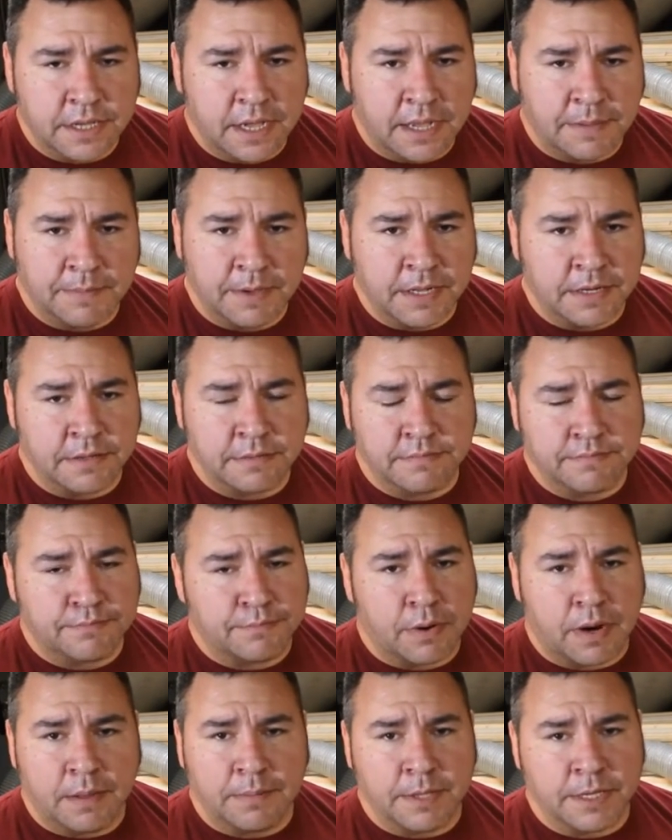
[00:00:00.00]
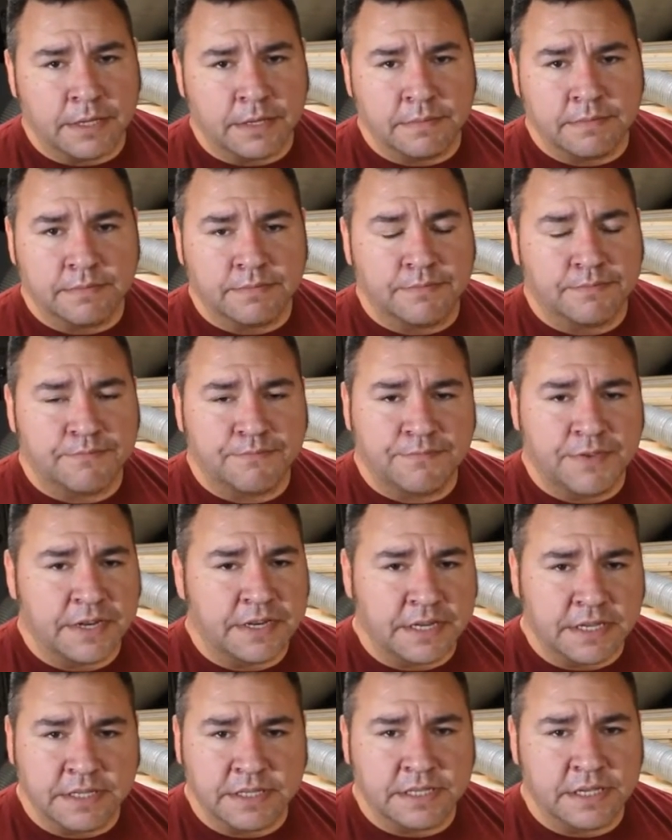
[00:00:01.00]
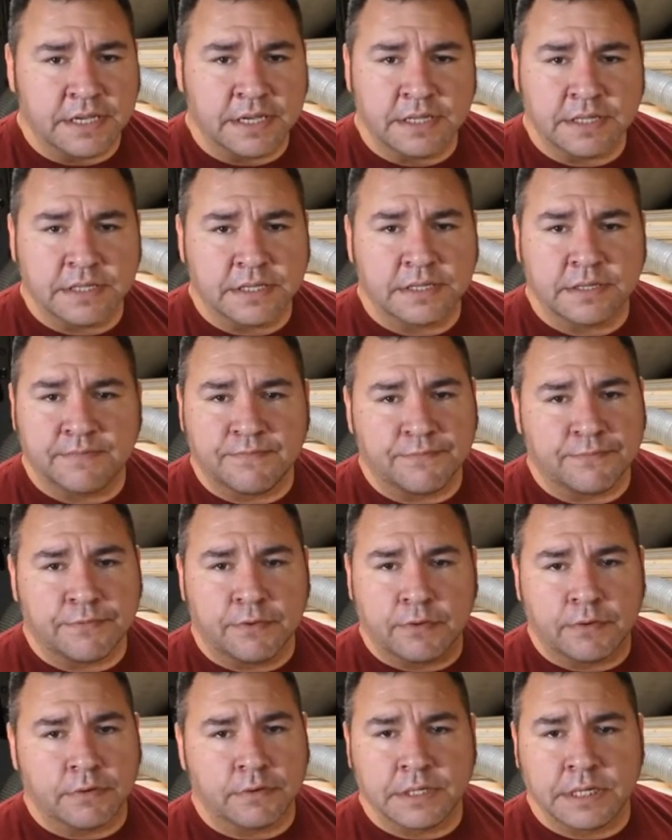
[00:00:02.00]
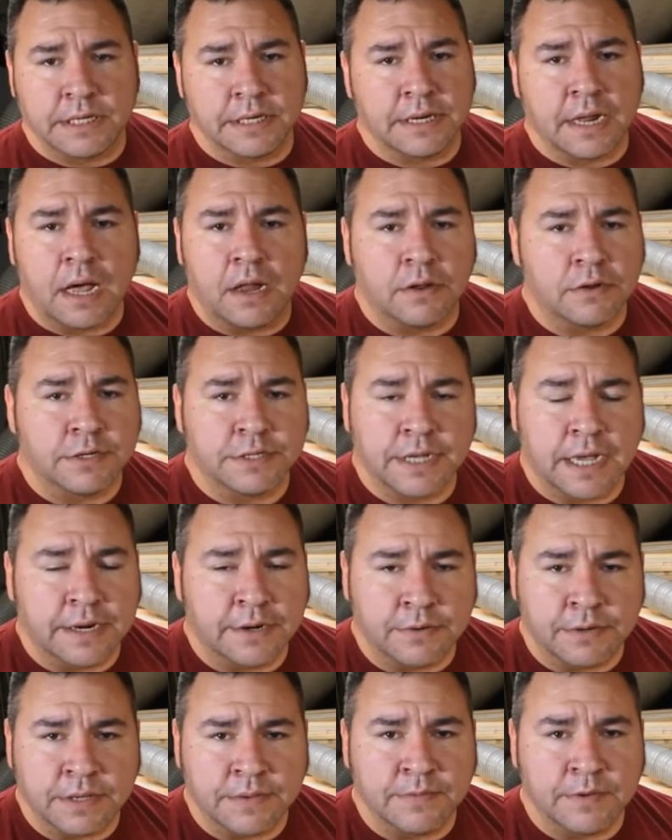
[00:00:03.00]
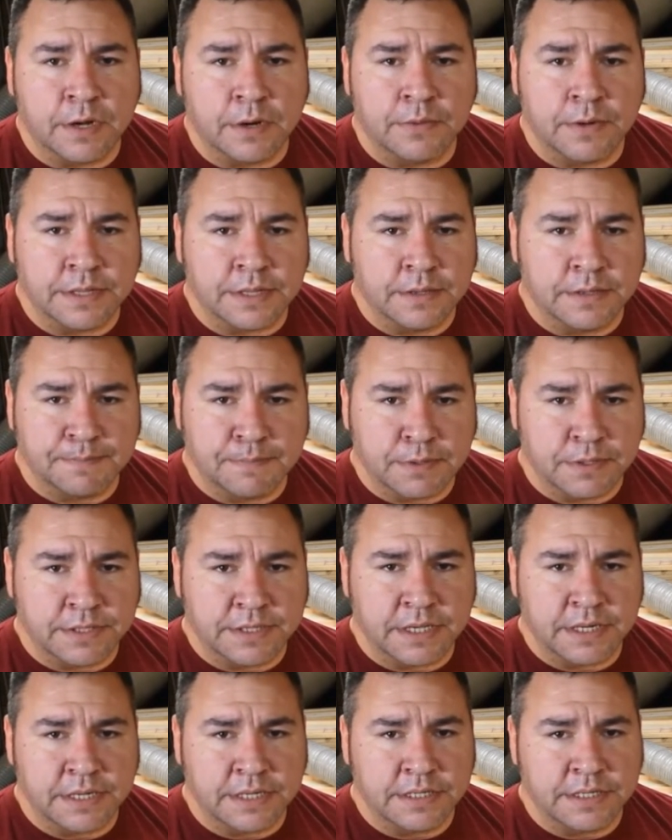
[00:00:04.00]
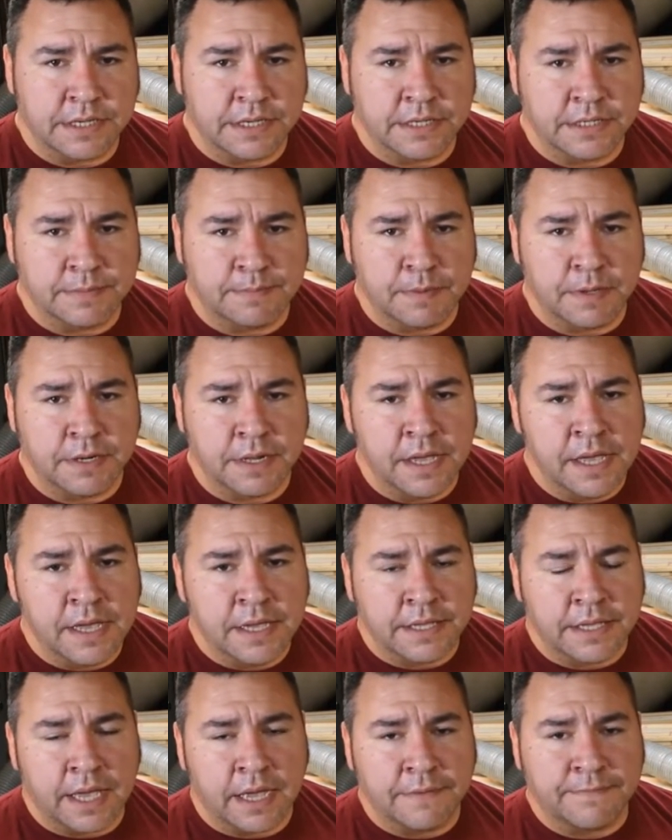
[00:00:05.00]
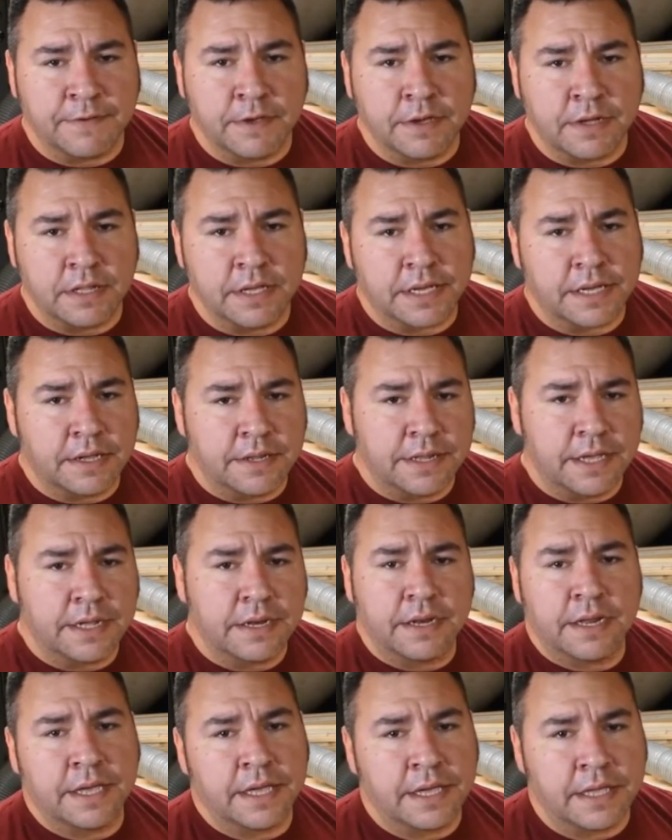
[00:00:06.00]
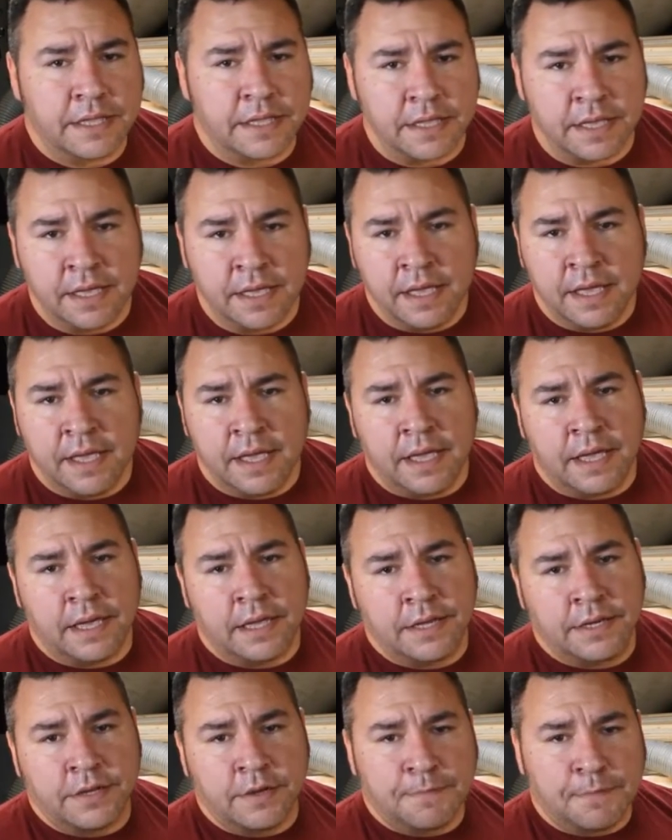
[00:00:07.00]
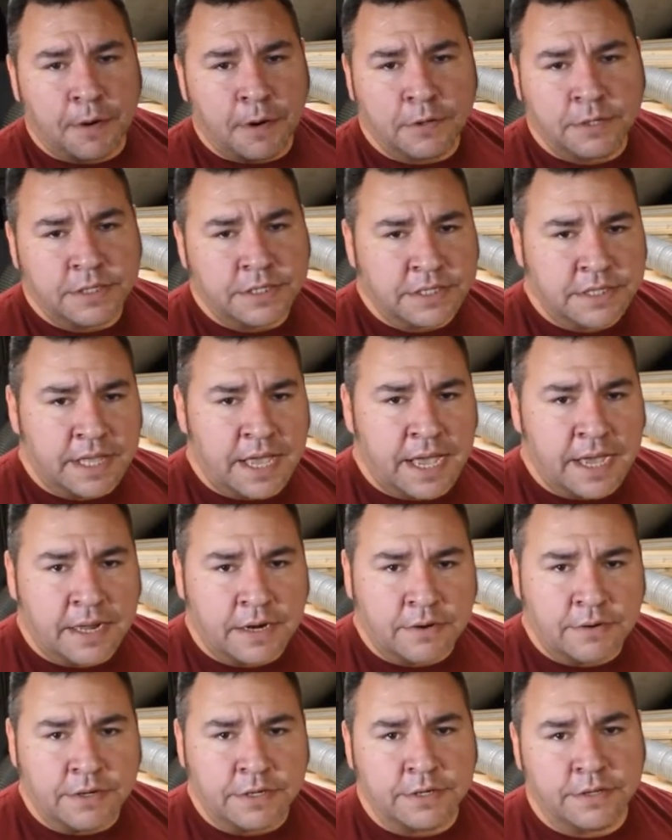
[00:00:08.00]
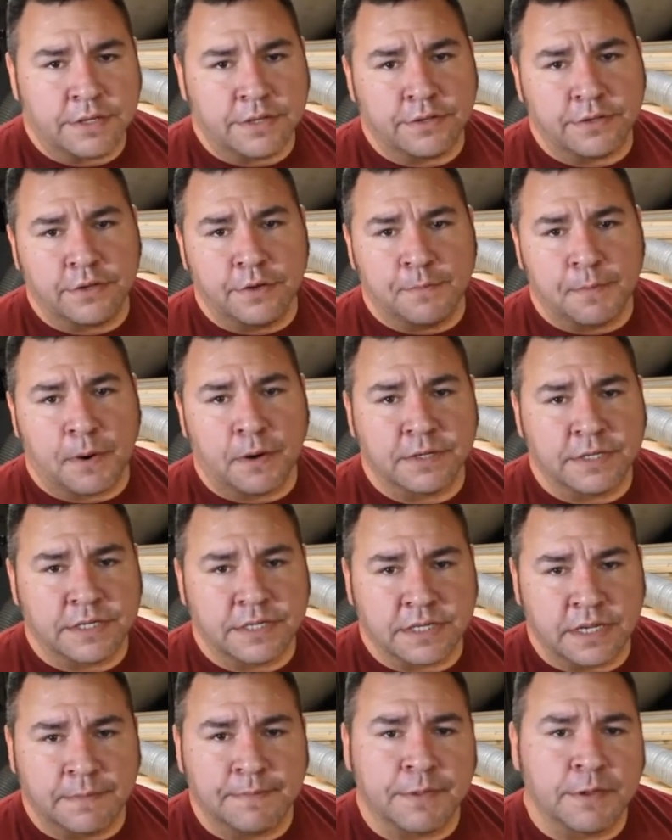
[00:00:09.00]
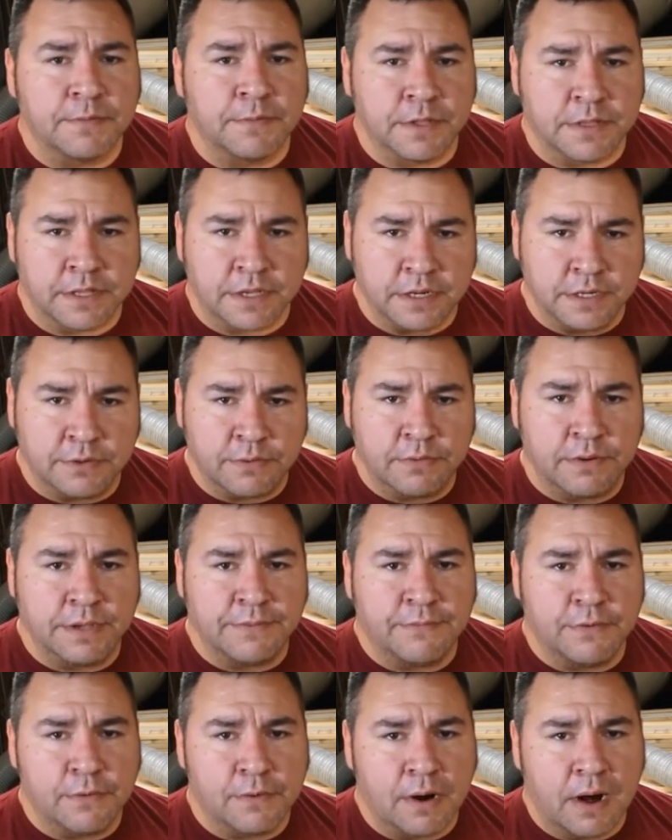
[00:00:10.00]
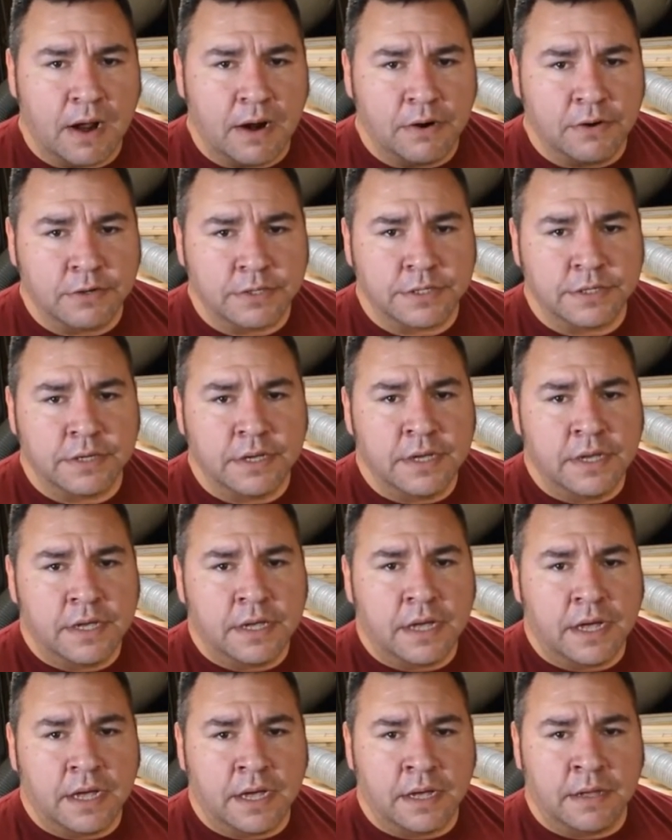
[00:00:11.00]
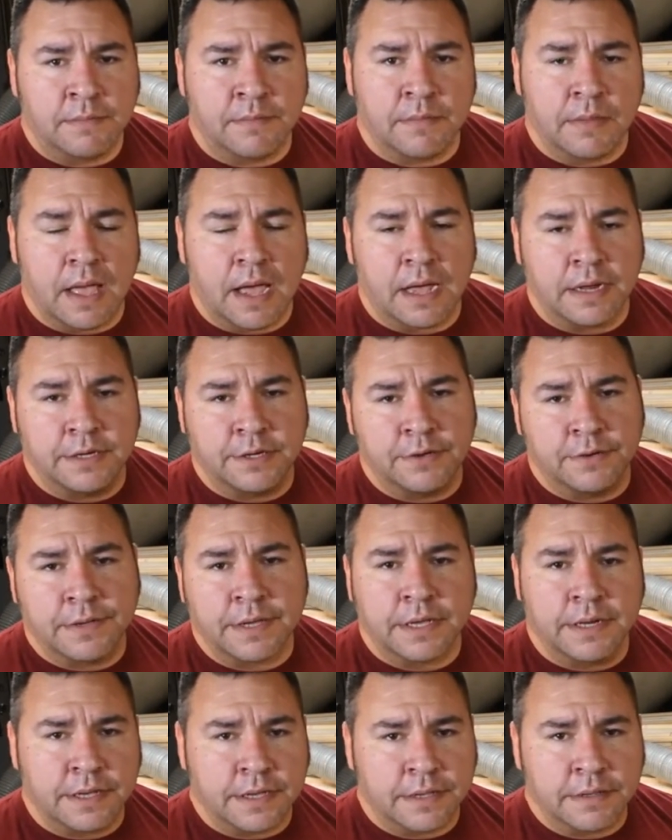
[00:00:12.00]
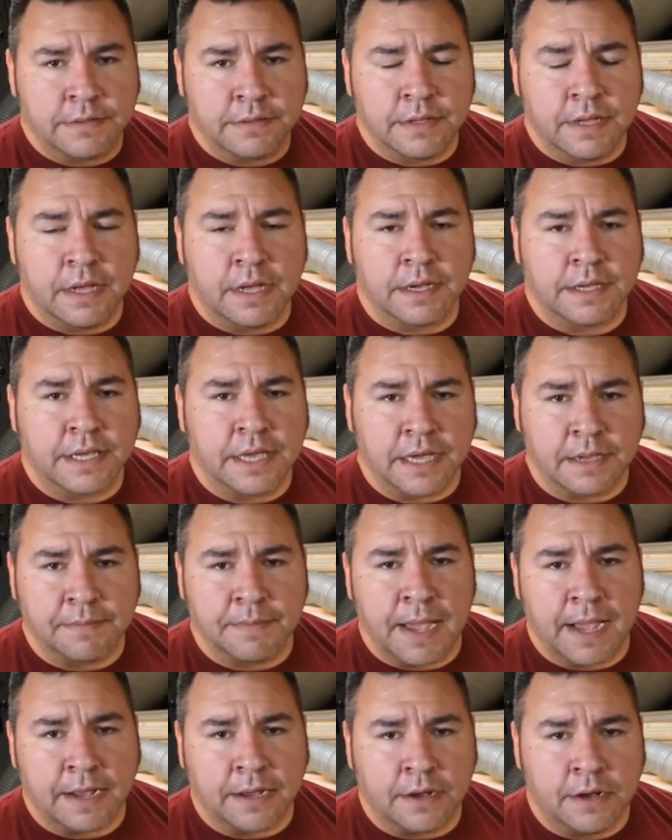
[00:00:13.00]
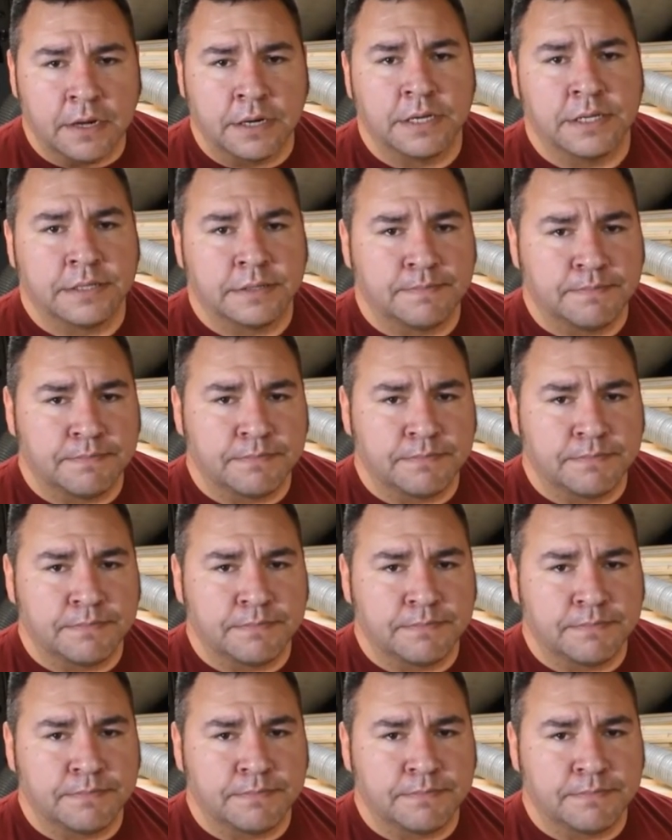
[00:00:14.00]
I mean, probably 50 cents for $10. I don't even know what the percentage is, but yeah, if you click on that link and you purchase that, or you purchase something within 24 hours, I do get a kickback on it.